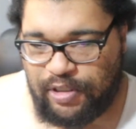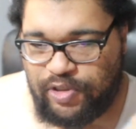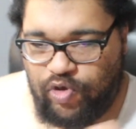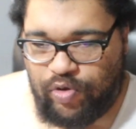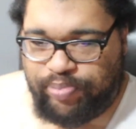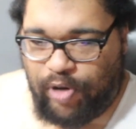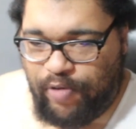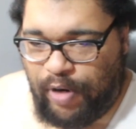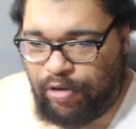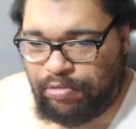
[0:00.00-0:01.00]
do a
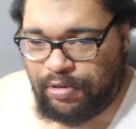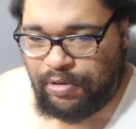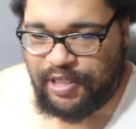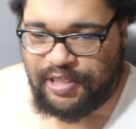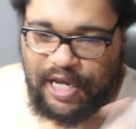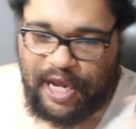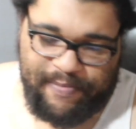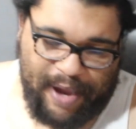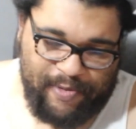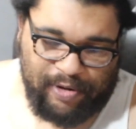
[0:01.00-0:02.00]
promo, and say, hey,
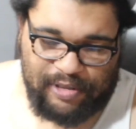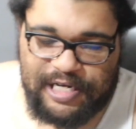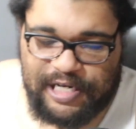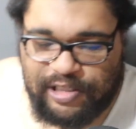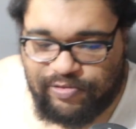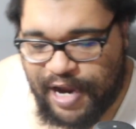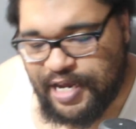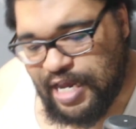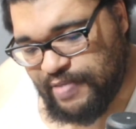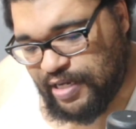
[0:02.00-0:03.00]
man, we're going to leave these right
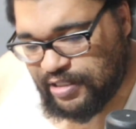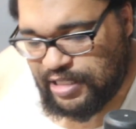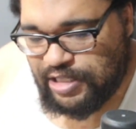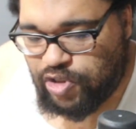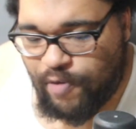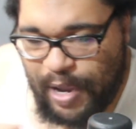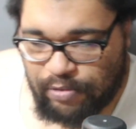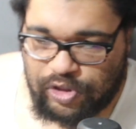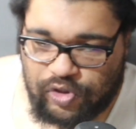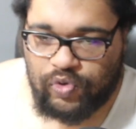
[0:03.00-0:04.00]
here because these your
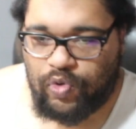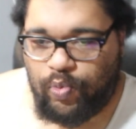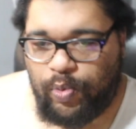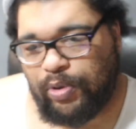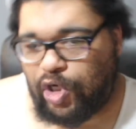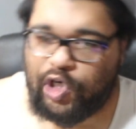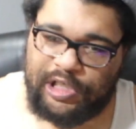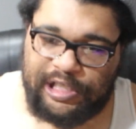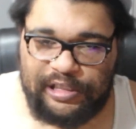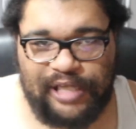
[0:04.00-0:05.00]
belts. We want to
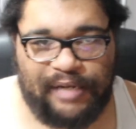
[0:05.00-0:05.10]
earn these type